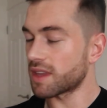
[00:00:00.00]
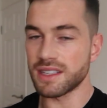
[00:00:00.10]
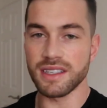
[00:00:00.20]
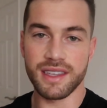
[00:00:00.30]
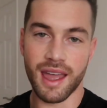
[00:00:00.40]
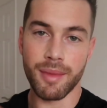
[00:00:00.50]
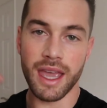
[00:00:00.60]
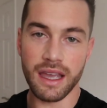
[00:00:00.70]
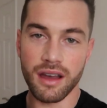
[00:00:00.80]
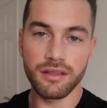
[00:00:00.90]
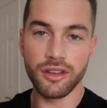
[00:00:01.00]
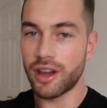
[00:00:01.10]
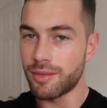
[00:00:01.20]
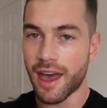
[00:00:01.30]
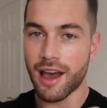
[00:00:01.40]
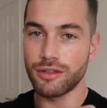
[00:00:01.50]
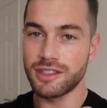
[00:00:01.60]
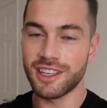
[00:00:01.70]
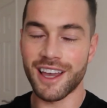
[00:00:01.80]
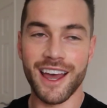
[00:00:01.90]
as a stair maker, not in the
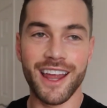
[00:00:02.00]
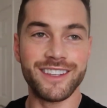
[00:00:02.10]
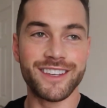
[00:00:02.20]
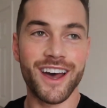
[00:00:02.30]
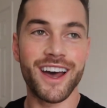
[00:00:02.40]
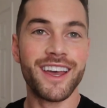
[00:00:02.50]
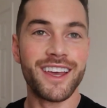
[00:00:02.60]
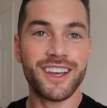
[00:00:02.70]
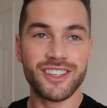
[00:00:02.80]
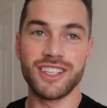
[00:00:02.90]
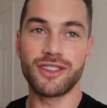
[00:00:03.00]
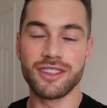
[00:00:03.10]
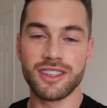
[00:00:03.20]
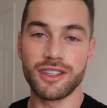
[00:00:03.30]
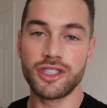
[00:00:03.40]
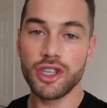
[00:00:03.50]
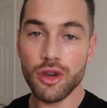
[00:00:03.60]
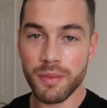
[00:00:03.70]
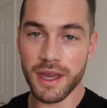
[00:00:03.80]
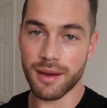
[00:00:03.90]
house. And she's gone to the
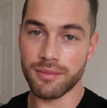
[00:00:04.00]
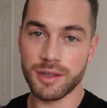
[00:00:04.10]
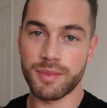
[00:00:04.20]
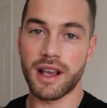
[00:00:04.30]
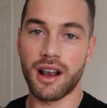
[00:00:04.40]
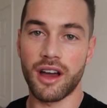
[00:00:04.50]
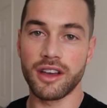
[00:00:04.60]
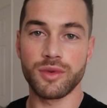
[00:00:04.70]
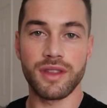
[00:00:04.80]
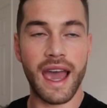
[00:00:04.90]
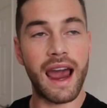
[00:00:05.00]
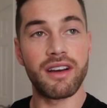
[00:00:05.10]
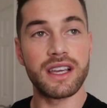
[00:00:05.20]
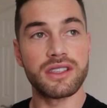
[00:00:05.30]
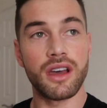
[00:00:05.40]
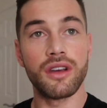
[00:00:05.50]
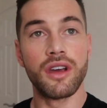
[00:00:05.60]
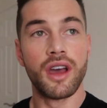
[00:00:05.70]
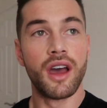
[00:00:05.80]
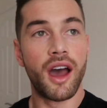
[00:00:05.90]
2 PM spin class with Carrie. So
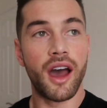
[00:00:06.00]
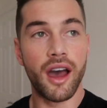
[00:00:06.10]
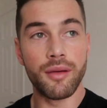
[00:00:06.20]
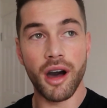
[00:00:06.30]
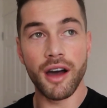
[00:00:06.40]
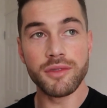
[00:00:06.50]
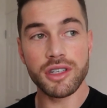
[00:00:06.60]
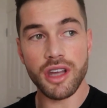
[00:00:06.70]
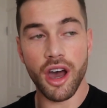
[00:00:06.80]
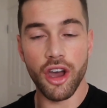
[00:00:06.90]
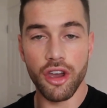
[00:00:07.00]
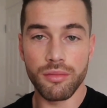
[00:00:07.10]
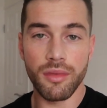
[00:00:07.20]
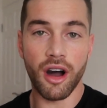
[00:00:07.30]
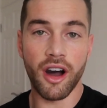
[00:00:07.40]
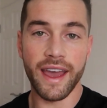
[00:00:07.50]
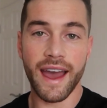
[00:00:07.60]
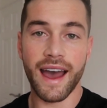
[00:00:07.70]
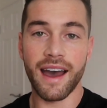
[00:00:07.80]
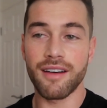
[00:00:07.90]
I'm just at home. I
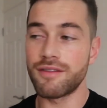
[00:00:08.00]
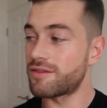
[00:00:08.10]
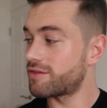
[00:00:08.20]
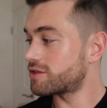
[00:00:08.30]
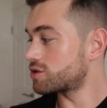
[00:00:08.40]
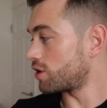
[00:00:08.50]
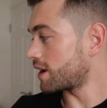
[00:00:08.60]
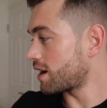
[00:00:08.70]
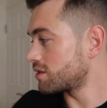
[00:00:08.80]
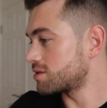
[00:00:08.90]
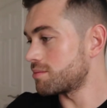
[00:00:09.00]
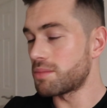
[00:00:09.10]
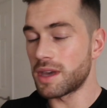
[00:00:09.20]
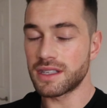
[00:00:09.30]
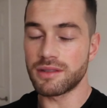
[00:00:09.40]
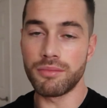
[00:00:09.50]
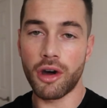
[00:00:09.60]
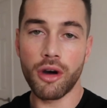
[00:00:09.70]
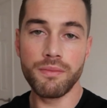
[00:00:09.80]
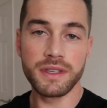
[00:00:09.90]
have sorted out some bits and
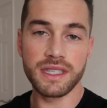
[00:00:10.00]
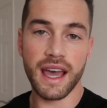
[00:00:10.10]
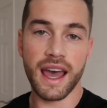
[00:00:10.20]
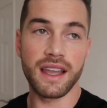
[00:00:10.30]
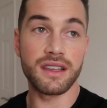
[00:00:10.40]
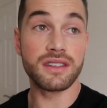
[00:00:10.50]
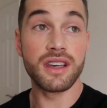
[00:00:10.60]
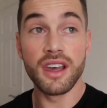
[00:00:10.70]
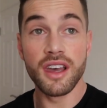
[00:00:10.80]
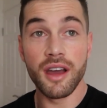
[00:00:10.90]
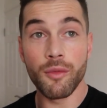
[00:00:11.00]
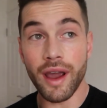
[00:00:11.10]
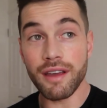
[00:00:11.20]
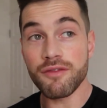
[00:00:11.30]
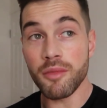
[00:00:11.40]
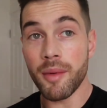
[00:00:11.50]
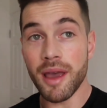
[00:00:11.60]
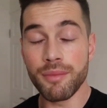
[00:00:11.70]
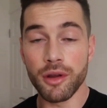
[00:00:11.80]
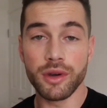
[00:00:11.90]
bobs and waiting for my
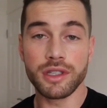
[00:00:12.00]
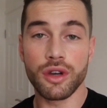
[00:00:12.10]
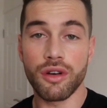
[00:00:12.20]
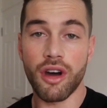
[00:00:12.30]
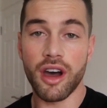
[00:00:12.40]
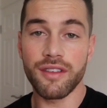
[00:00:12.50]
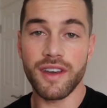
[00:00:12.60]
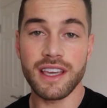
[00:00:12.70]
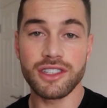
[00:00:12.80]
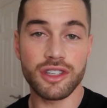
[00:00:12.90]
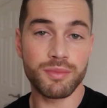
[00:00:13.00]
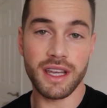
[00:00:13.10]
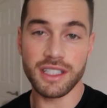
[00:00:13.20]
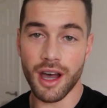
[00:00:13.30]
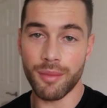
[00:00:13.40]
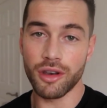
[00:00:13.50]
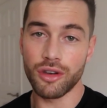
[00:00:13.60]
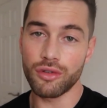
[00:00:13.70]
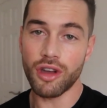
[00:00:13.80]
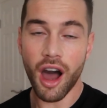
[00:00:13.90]
mate Blewett to arrive. He's just picked up a
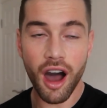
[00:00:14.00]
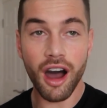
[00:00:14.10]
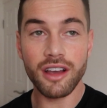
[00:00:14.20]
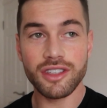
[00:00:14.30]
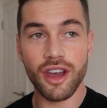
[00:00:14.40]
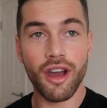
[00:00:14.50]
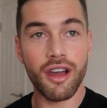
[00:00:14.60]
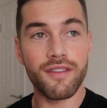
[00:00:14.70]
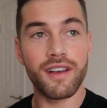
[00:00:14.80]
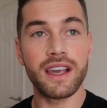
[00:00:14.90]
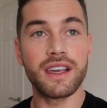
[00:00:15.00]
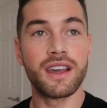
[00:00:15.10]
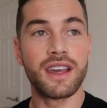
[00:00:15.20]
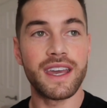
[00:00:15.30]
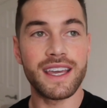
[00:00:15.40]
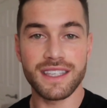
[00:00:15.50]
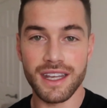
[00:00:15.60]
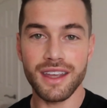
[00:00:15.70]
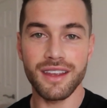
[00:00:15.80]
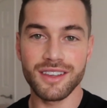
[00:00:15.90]
new car, so hopefully he's
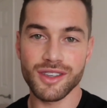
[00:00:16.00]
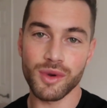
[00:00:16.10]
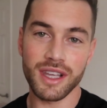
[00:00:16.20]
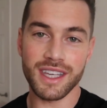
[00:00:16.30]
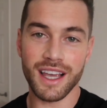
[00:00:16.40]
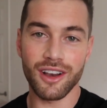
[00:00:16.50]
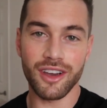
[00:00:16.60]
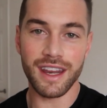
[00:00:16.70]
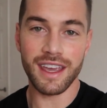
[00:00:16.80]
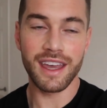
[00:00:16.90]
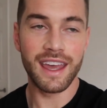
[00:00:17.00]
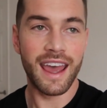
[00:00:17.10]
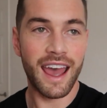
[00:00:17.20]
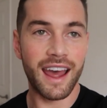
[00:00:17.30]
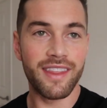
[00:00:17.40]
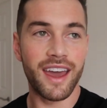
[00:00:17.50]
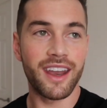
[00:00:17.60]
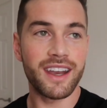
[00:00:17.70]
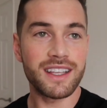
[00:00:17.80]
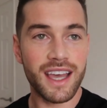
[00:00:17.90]
in it so we can take a look at it, and then
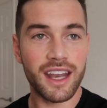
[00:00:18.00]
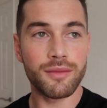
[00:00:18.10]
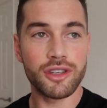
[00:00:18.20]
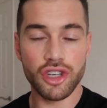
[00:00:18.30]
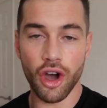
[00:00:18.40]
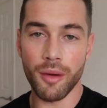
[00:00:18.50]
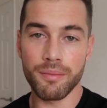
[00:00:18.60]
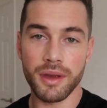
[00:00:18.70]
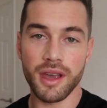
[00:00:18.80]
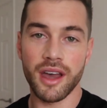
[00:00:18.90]
I need to head up the shop